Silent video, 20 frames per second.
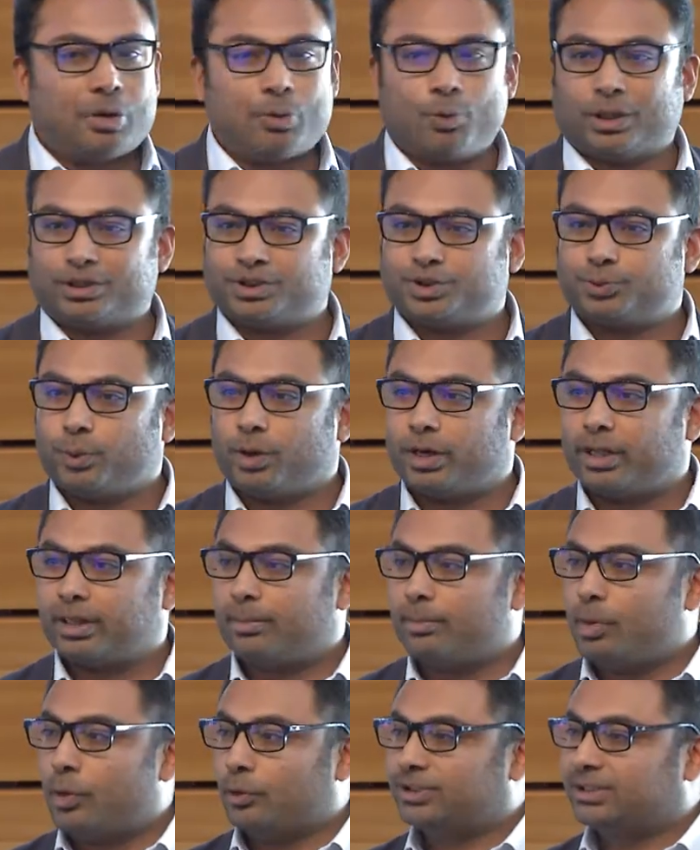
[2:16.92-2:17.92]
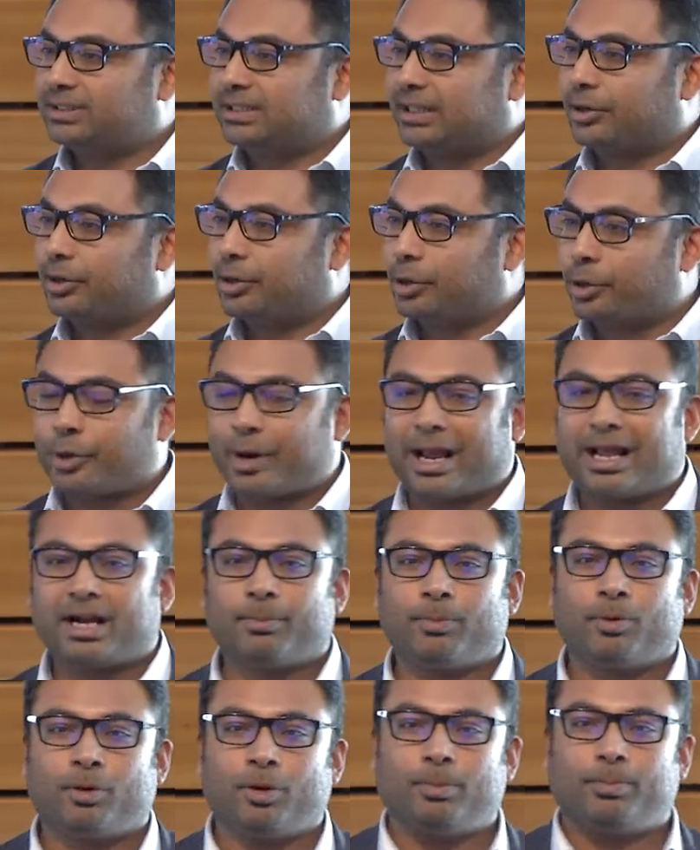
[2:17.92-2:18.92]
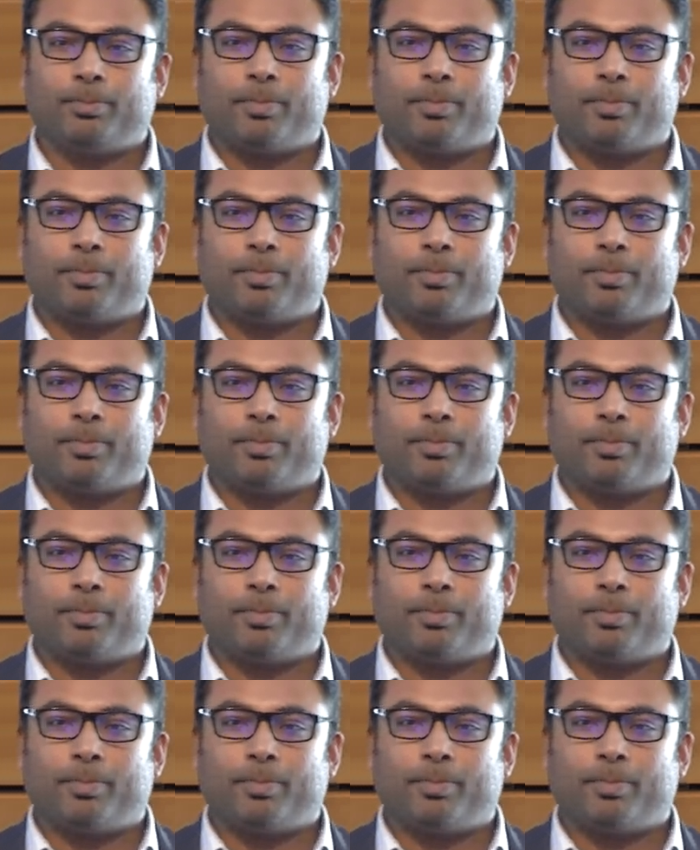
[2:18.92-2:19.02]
was one of the most incredible